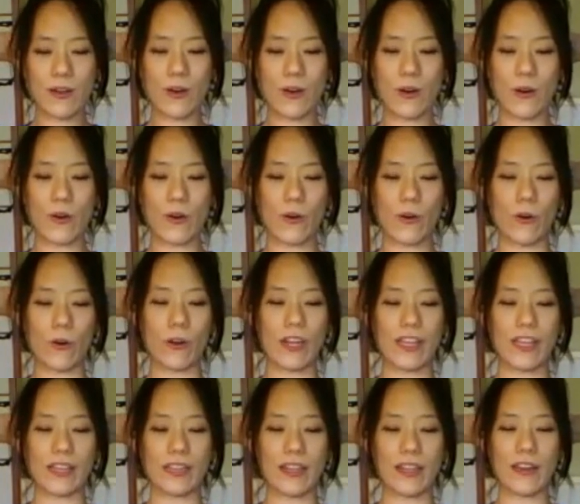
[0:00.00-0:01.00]

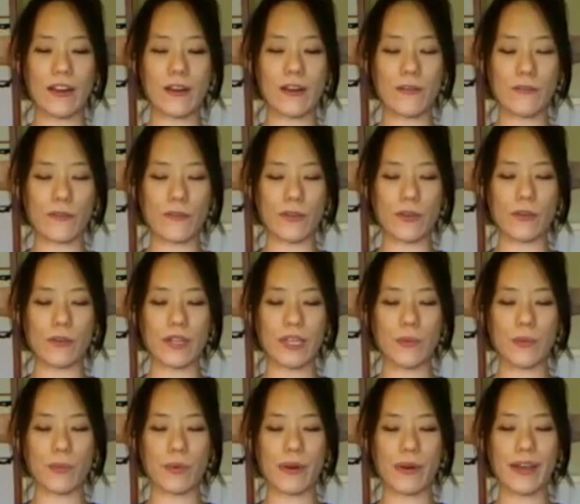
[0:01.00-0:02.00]
Holding it there, a few
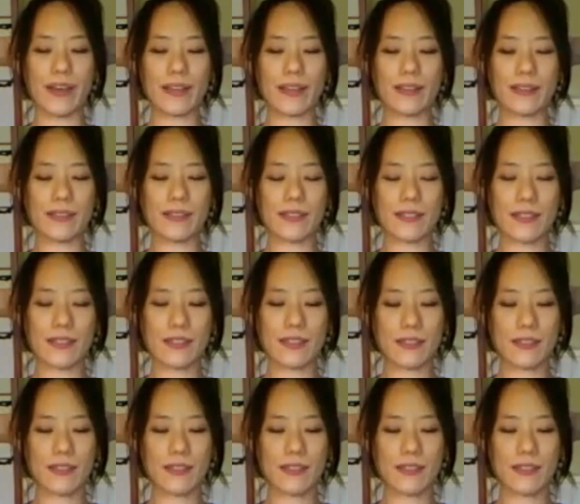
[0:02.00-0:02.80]
deep breaths.